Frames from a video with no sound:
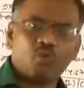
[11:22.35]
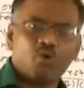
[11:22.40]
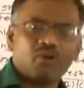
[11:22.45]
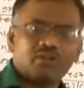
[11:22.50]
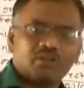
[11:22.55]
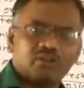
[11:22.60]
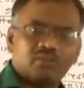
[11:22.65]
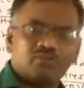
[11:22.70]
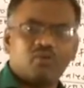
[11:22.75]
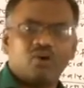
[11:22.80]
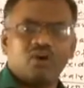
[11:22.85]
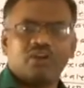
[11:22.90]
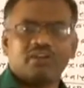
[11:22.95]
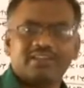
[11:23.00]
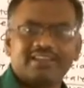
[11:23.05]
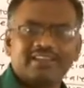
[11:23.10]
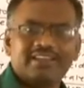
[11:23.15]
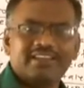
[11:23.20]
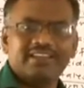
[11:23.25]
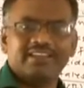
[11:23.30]
water for
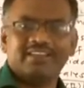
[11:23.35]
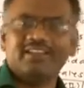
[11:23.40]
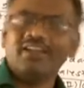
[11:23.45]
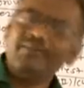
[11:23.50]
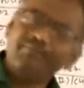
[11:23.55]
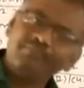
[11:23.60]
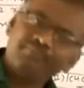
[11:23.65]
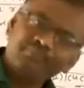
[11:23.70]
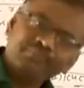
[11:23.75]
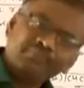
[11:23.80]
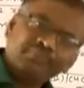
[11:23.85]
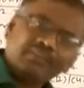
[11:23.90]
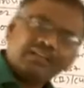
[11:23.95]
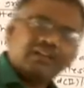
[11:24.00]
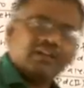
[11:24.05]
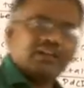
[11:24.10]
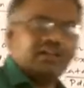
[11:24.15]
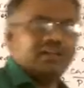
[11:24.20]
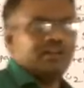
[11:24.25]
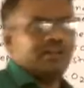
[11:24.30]
cleaning the
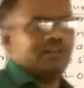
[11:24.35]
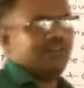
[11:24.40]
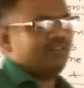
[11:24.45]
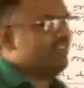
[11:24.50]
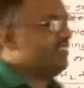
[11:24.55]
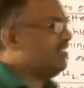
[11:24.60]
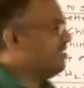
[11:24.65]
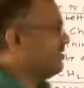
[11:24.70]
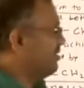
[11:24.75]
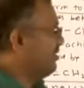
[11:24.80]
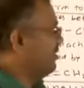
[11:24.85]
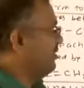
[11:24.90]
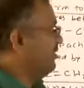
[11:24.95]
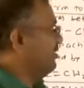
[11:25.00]
this